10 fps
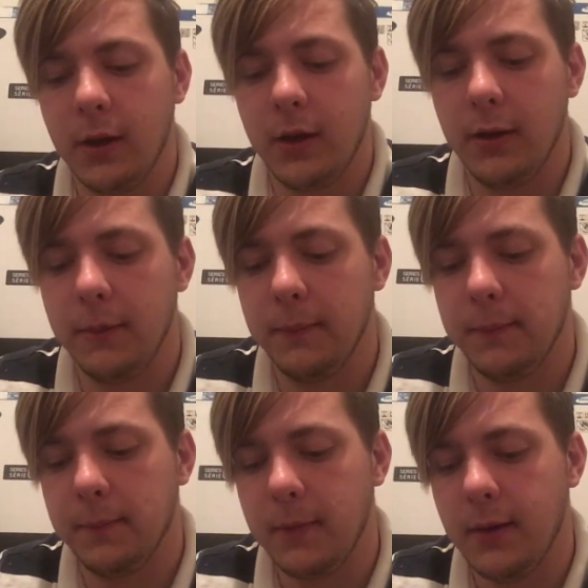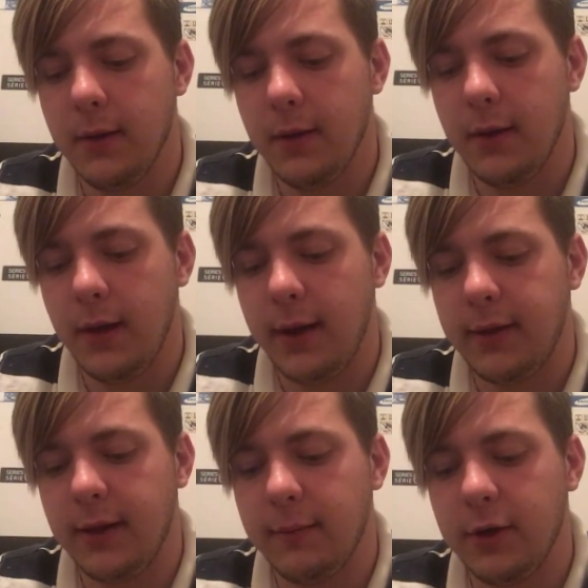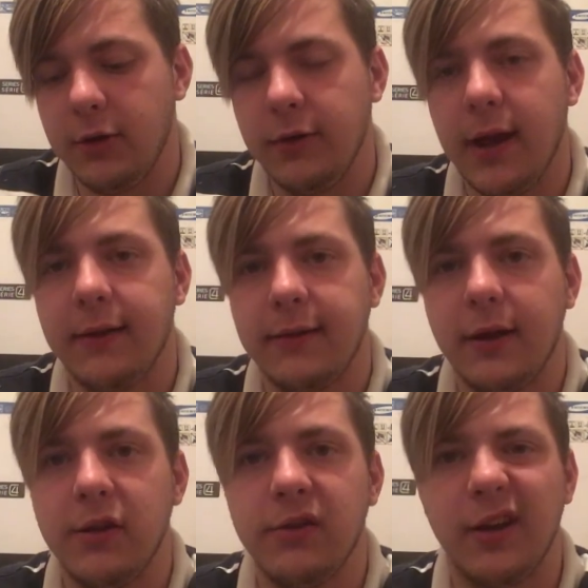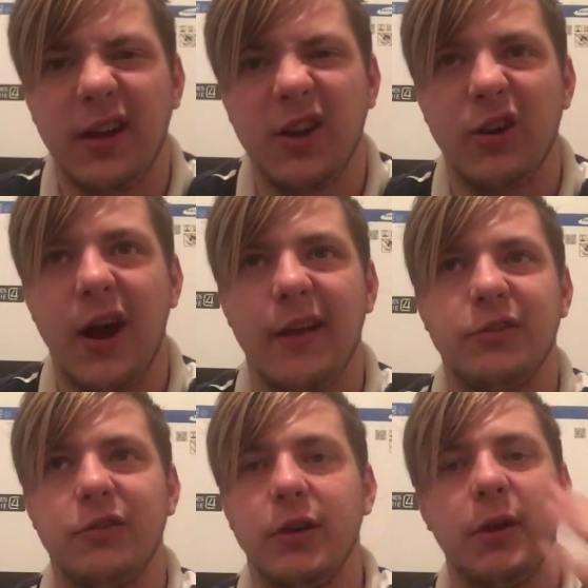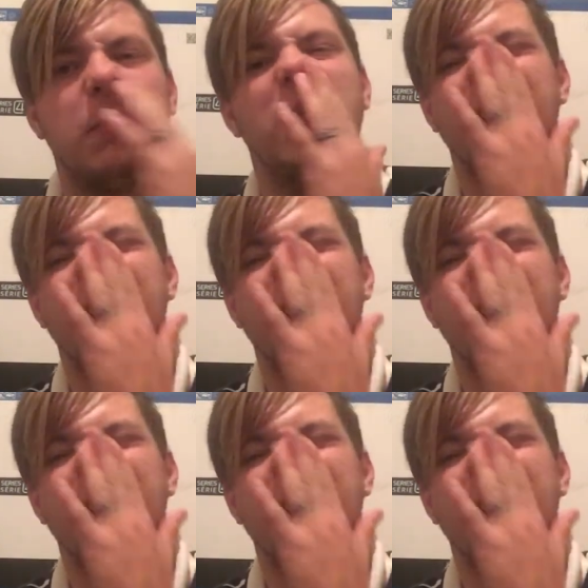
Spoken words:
I think I'm going to do that instead of using like a grass string.